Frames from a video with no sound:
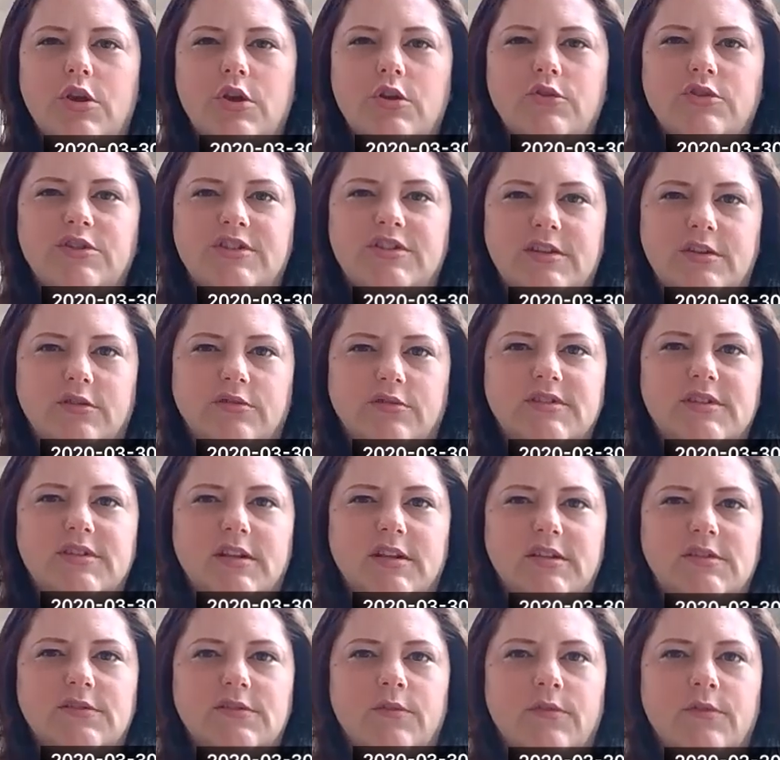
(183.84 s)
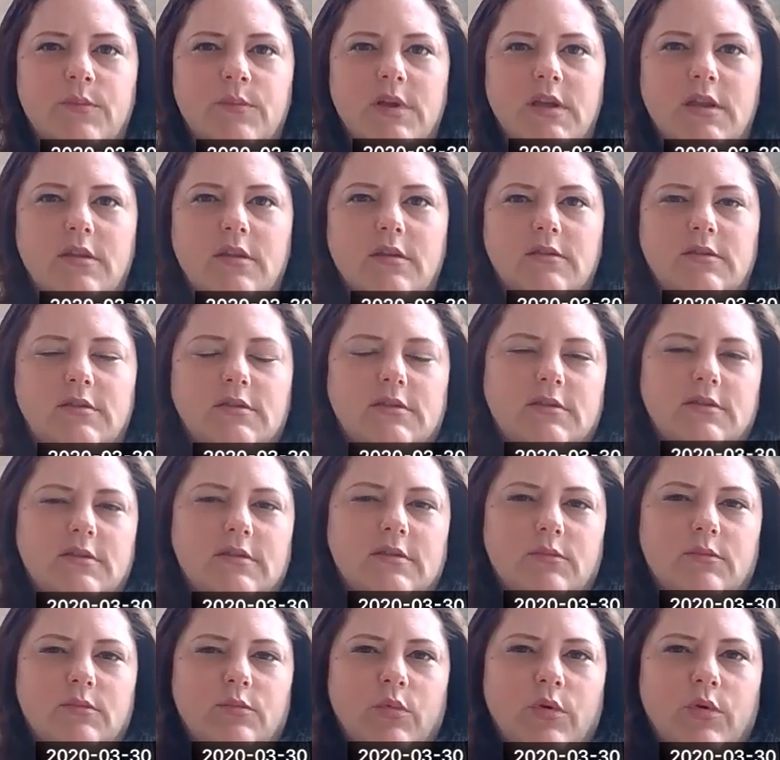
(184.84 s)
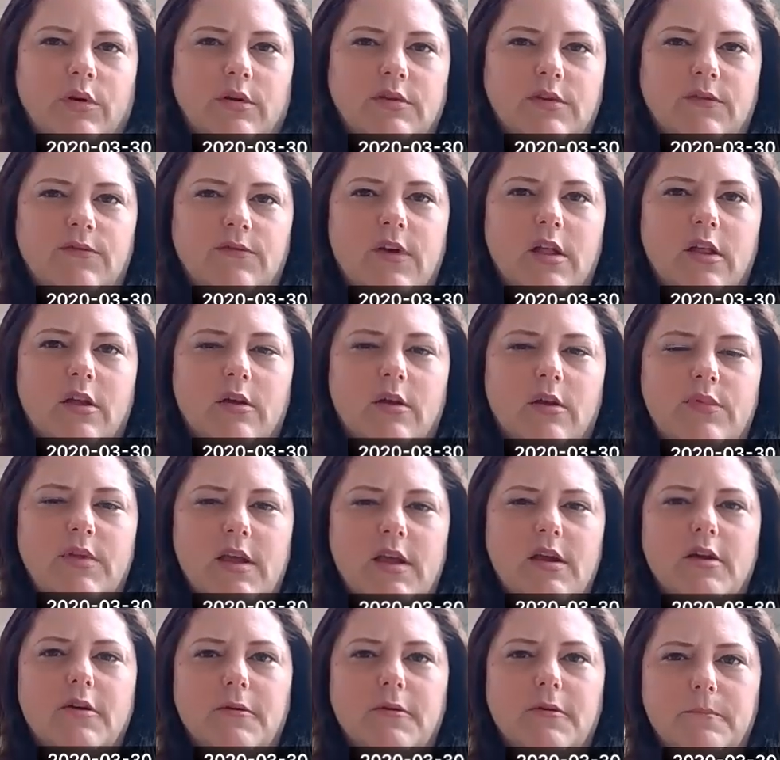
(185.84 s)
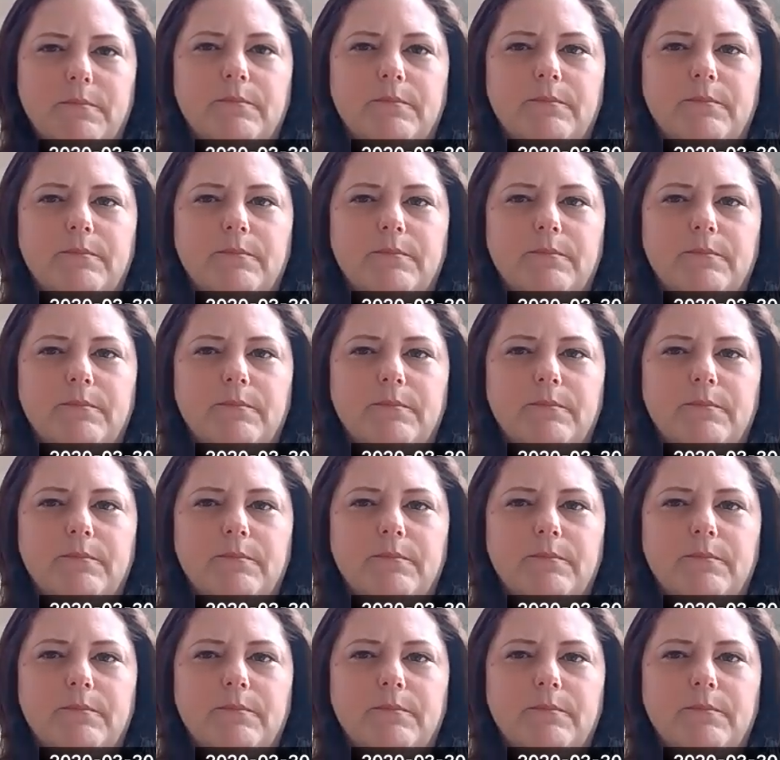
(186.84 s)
were huge skill sets for me that were developed there.